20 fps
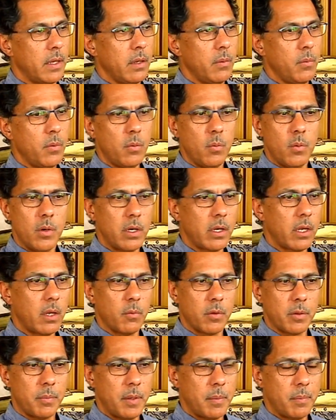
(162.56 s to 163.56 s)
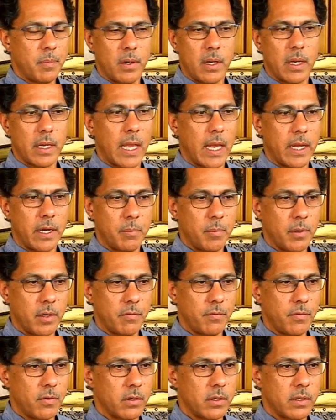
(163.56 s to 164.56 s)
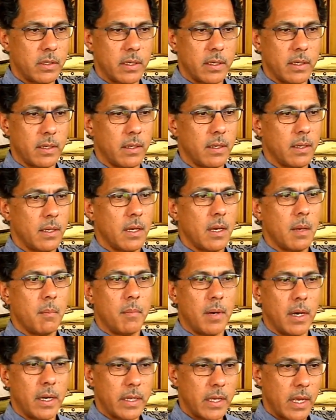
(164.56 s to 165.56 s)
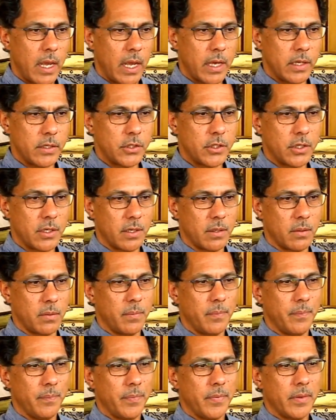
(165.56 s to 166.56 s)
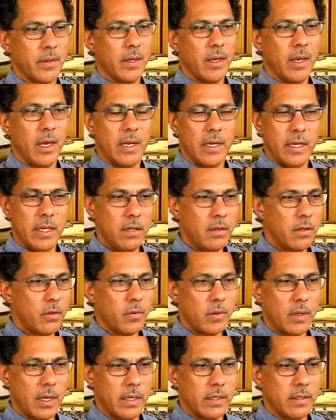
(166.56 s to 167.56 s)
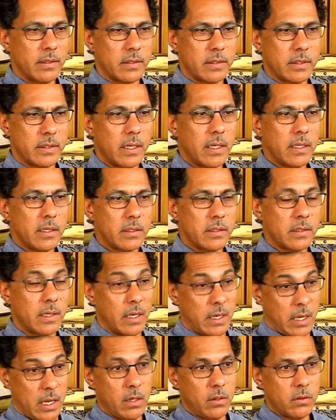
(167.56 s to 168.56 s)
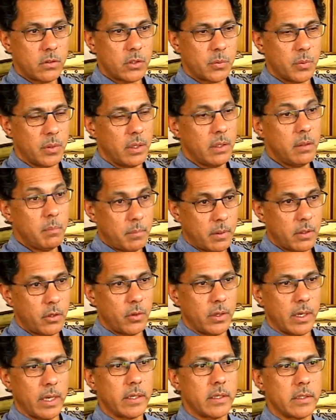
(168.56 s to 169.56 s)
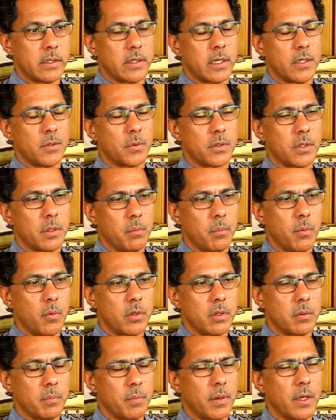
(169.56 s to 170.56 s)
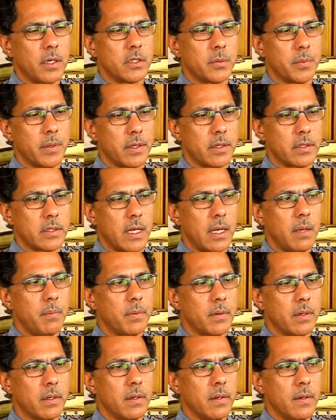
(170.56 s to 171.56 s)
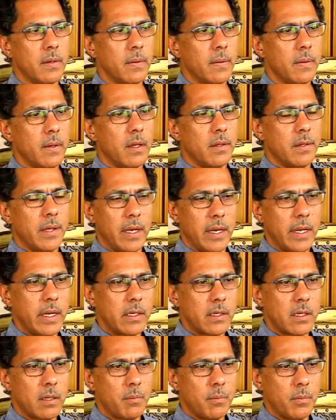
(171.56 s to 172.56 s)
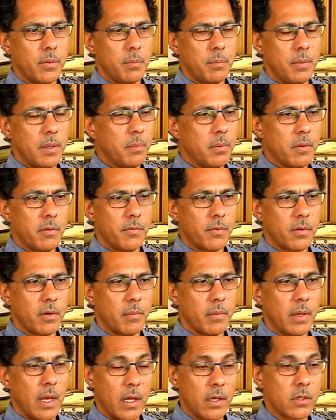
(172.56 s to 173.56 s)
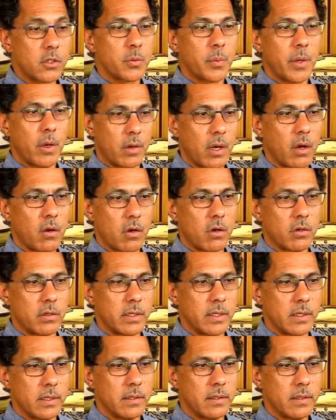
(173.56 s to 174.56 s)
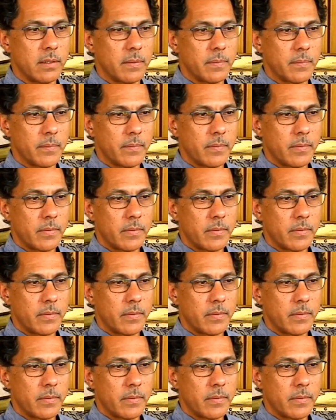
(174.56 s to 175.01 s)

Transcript: They were working with people like Harry Belafonte, Maya Angelou, and in the United States and elsewhere, but the United States was an important place where this happened, they linked up with people from elsewhere on our continent.